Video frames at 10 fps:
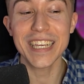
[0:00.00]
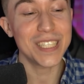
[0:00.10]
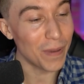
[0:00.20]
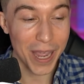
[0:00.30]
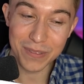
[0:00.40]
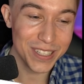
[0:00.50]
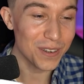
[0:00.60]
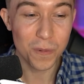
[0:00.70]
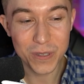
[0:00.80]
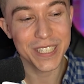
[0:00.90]
he spams the
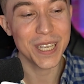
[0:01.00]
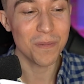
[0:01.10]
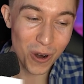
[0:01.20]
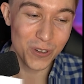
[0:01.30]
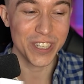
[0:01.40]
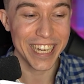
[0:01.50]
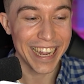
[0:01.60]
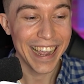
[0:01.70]
oopsie emoji.